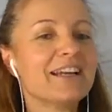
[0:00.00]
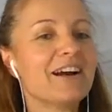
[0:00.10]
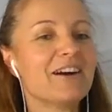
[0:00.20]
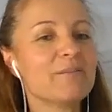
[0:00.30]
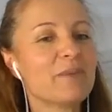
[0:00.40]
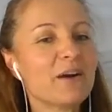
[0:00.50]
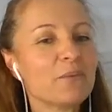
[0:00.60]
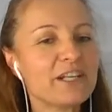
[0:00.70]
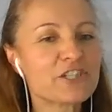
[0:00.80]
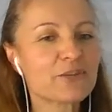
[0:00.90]
I might
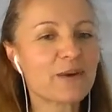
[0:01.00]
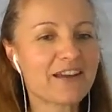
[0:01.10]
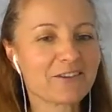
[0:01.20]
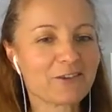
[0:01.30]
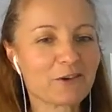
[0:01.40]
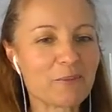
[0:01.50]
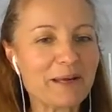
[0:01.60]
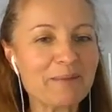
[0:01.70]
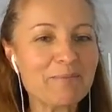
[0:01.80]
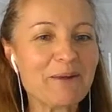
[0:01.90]
weird you out a little
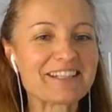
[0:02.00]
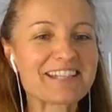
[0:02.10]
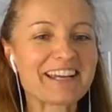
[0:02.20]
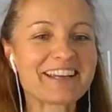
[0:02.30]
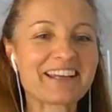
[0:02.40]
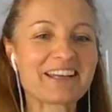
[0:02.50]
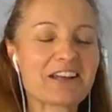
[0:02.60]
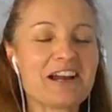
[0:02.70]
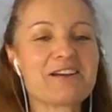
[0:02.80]
bit by taking